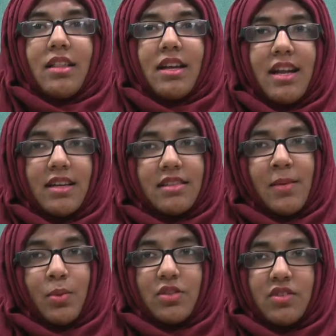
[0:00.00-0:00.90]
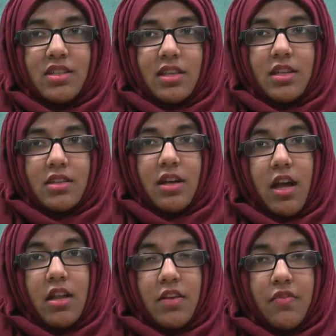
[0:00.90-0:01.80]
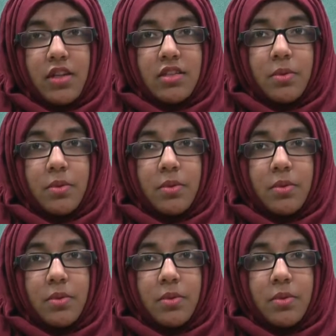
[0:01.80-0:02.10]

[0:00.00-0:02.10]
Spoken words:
The next step was research. The first